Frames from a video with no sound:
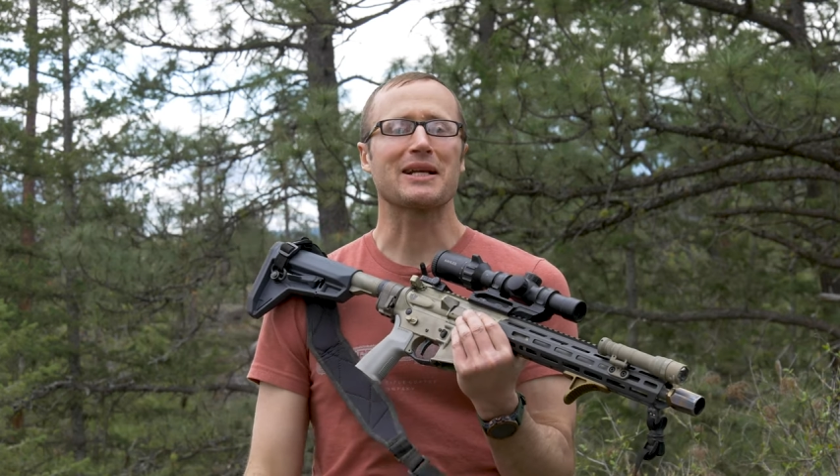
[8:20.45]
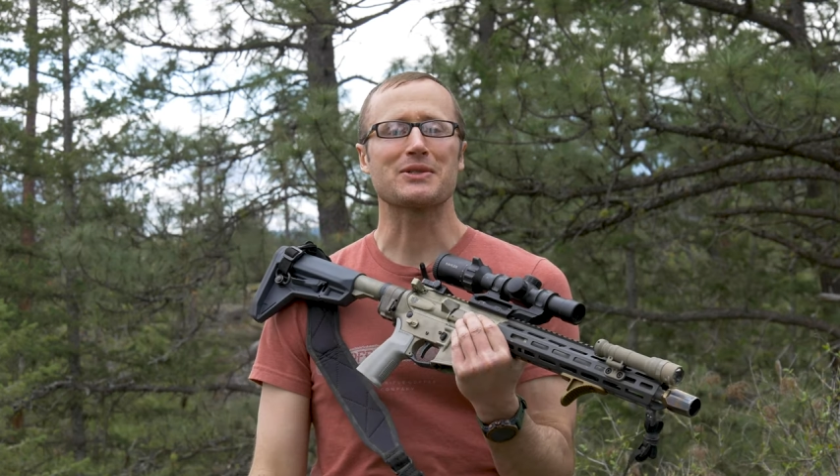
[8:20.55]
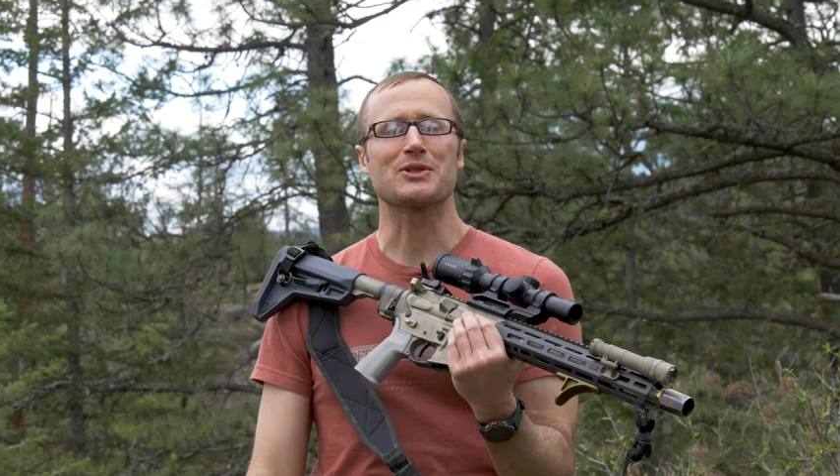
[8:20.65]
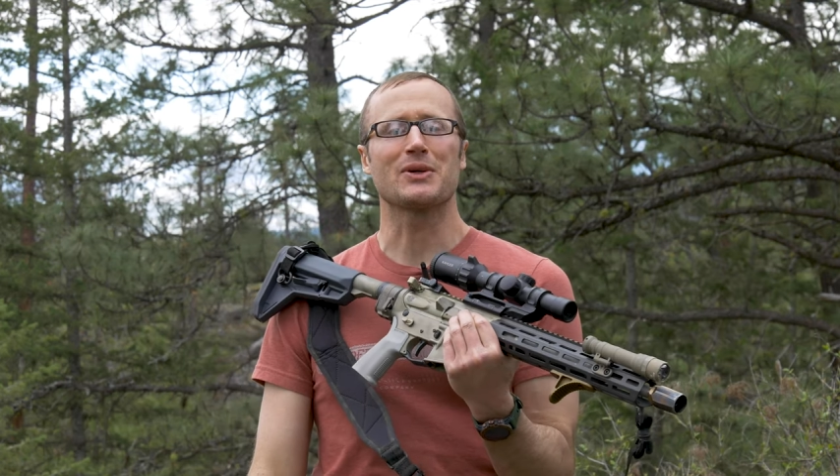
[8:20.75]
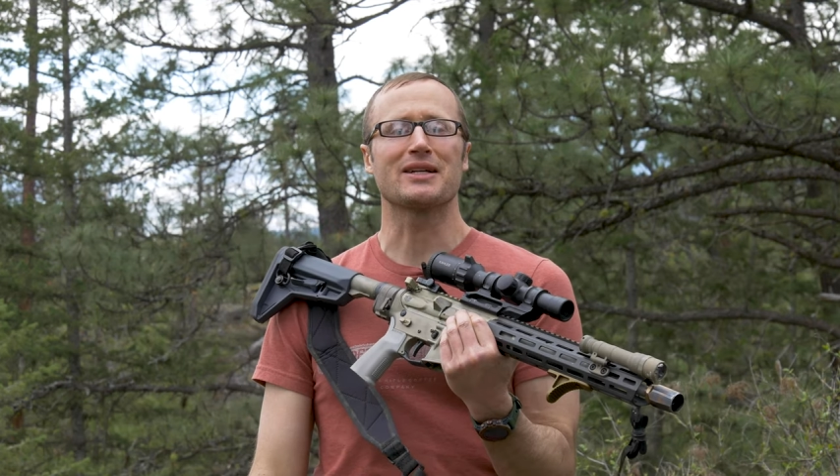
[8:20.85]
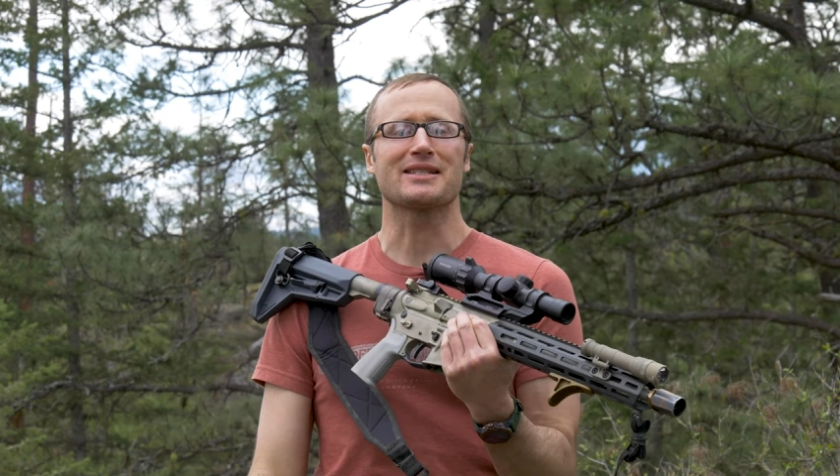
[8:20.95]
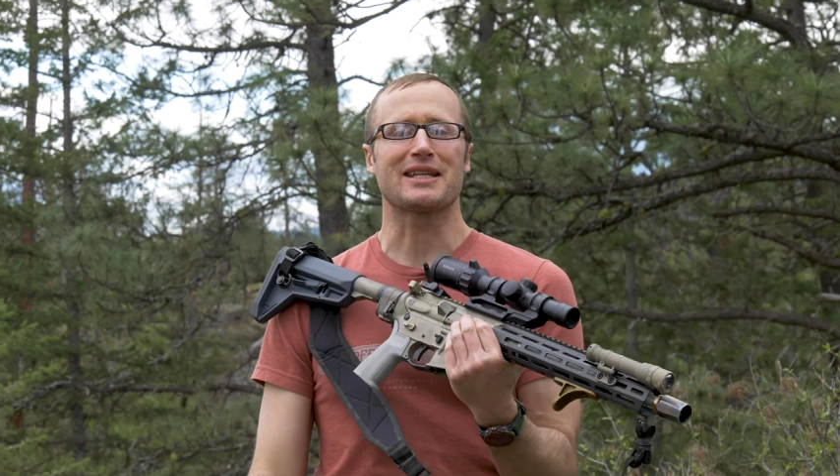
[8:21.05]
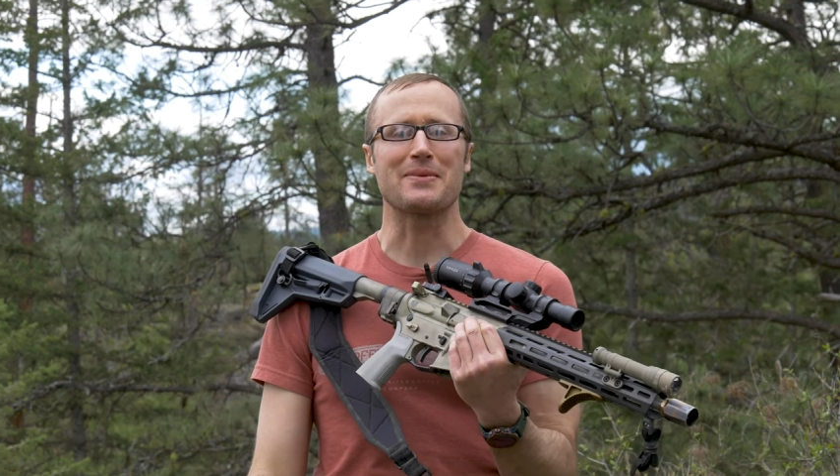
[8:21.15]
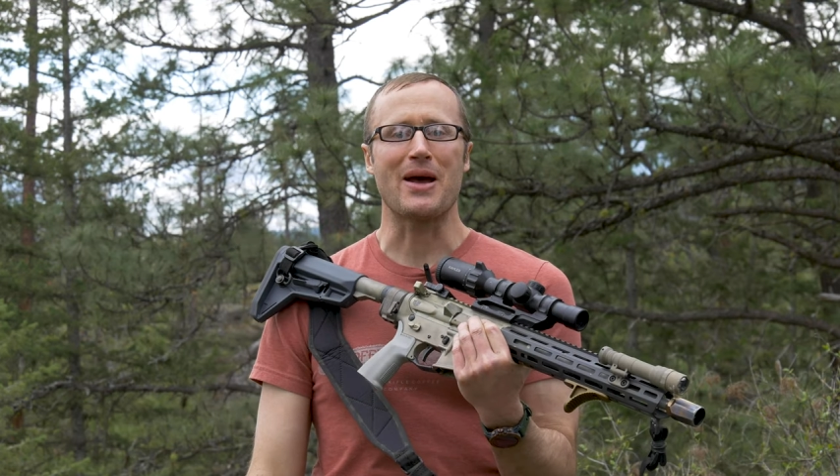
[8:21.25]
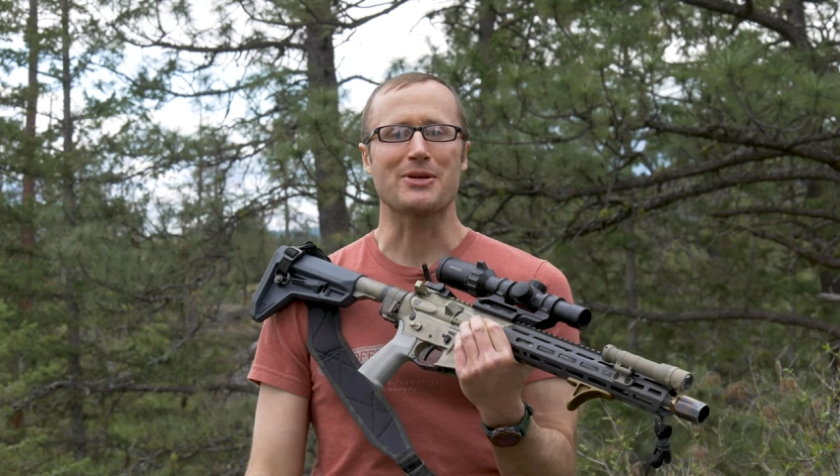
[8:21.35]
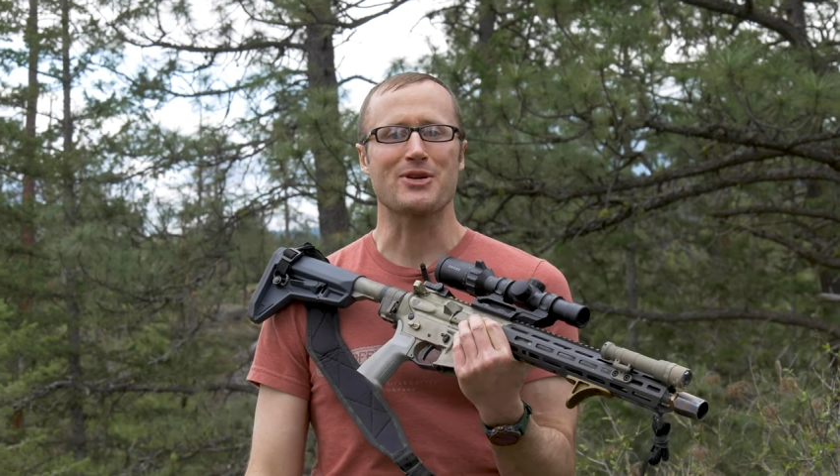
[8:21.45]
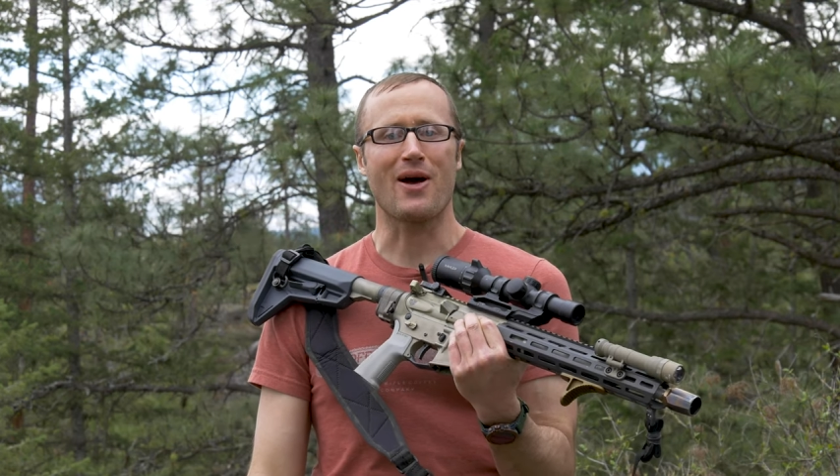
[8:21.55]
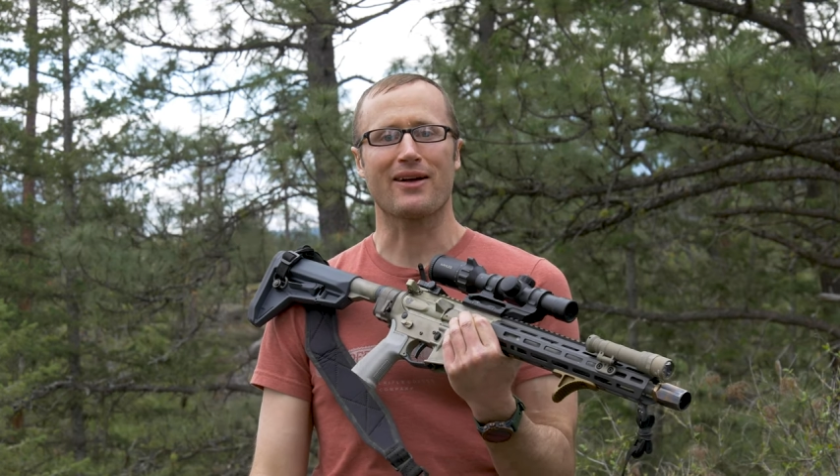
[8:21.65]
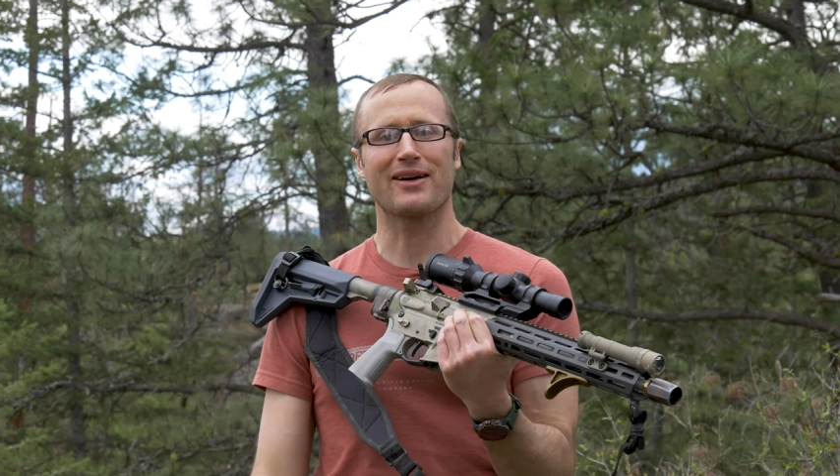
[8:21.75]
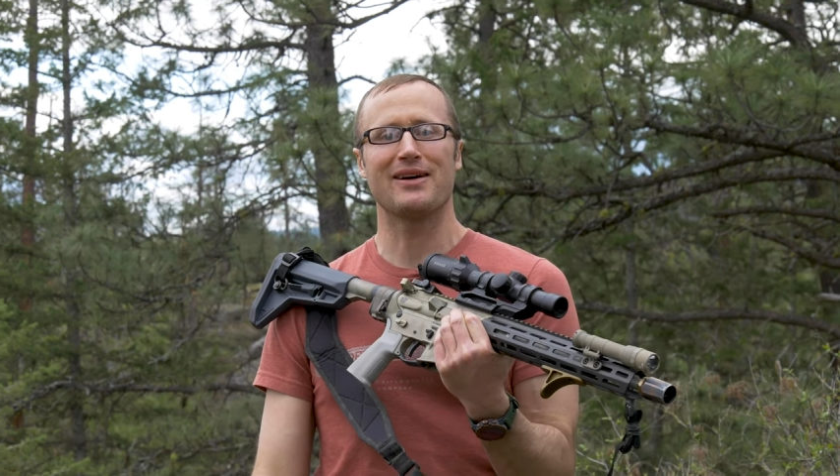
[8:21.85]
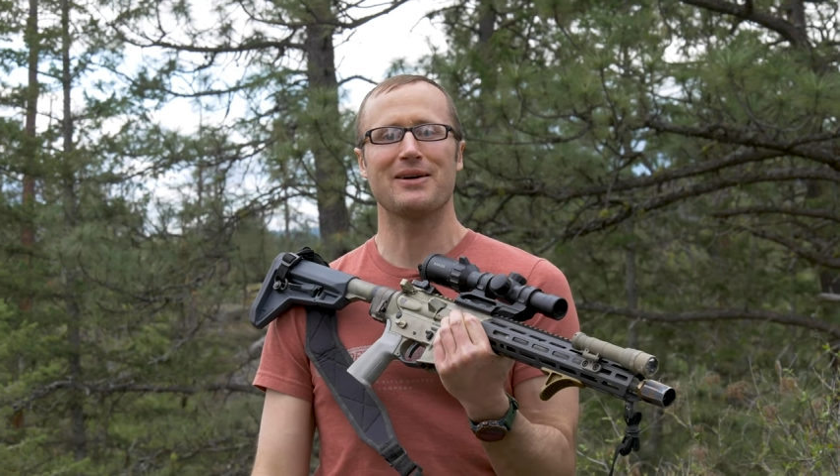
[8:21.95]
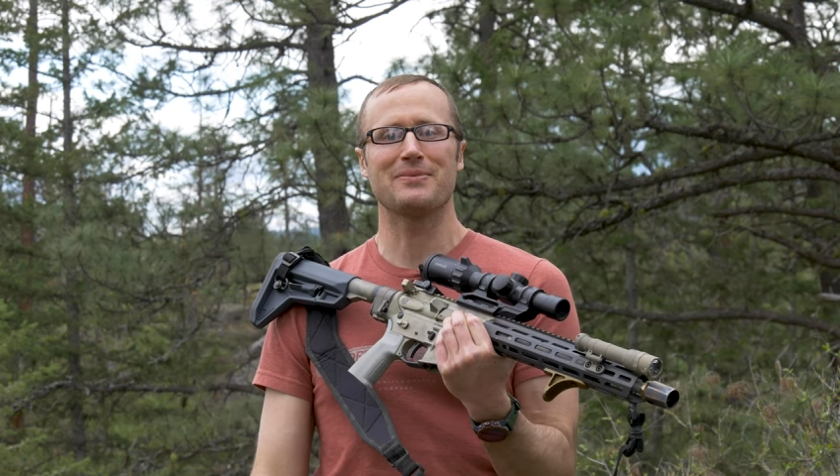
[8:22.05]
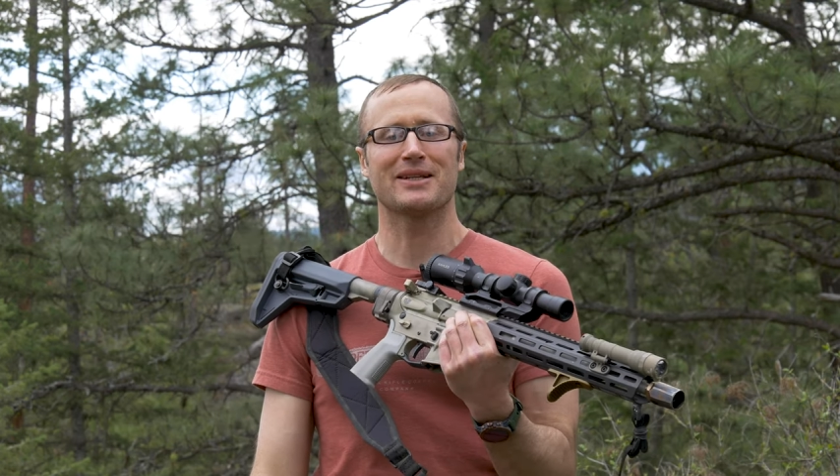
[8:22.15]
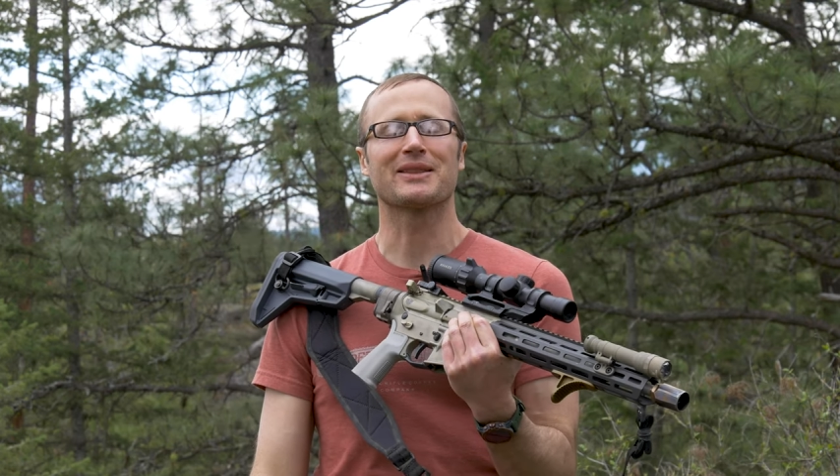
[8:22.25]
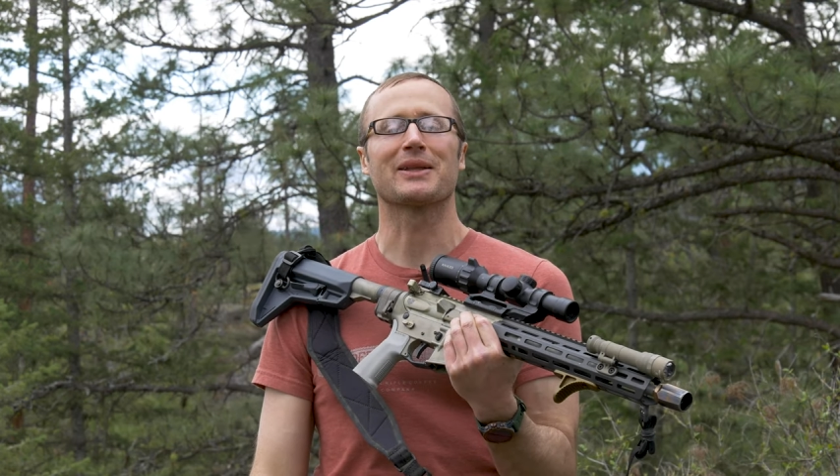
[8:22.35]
thanks for joining us at kitbadger.com.